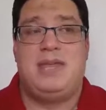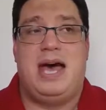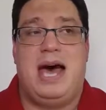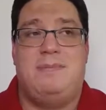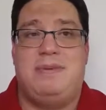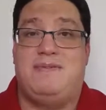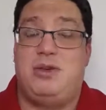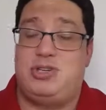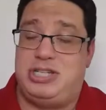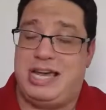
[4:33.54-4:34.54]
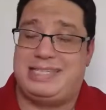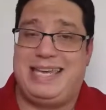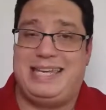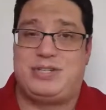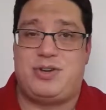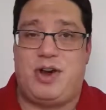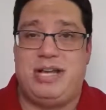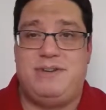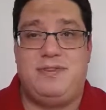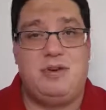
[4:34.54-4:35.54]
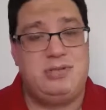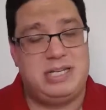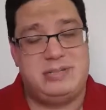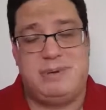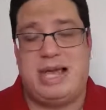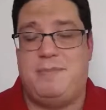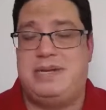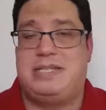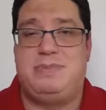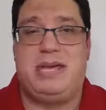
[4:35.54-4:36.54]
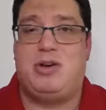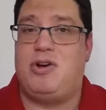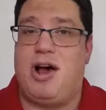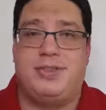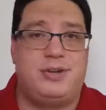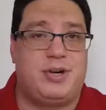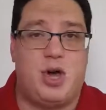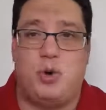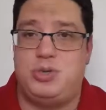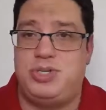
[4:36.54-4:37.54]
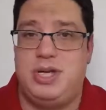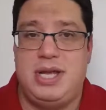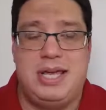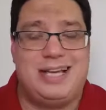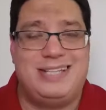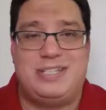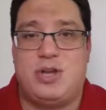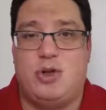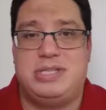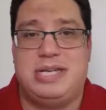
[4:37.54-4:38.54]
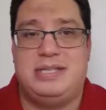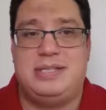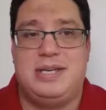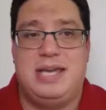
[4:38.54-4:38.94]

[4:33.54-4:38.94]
If you're just getting started, if you're just becoming a speaker, author, coach, consultant,